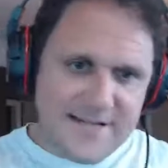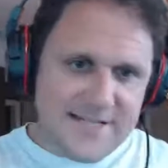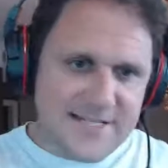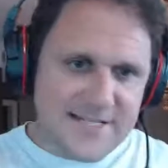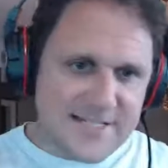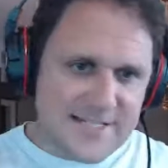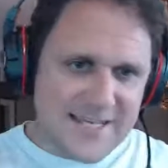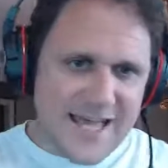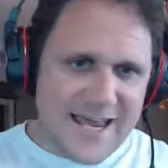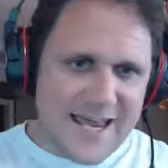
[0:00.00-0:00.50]

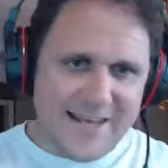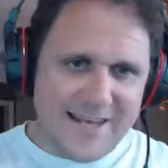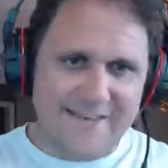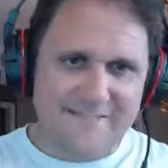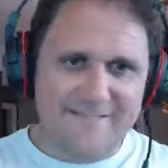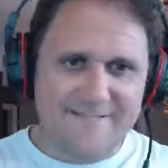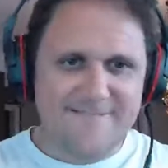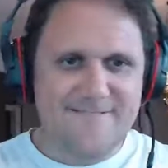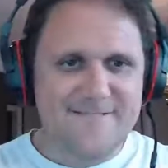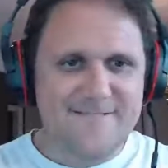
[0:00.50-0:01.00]
Just got it
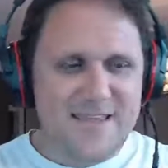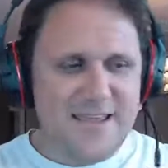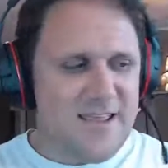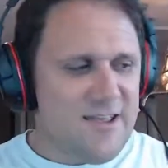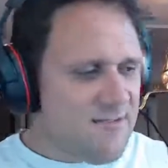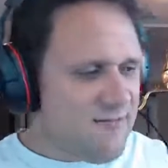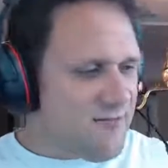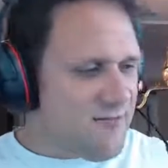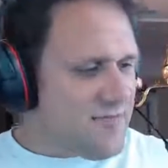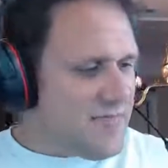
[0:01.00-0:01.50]

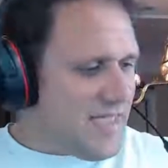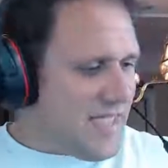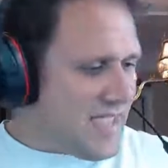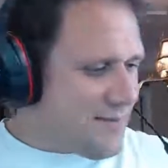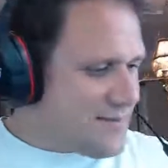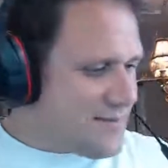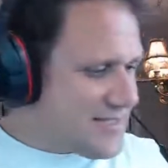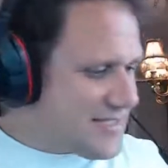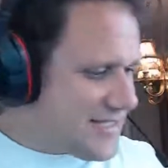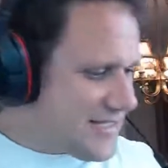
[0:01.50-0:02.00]
from the
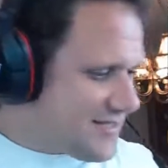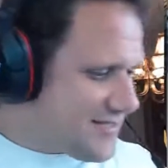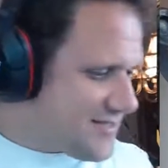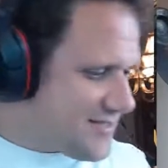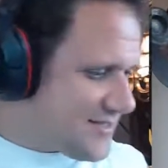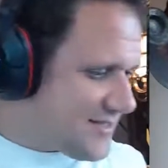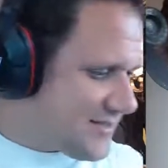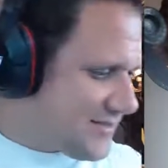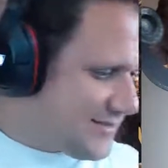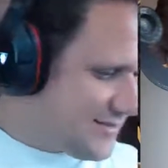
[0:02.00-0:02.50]

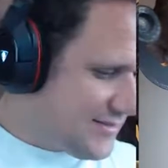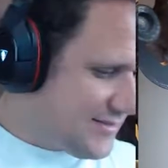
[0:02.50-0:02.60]
Amazons.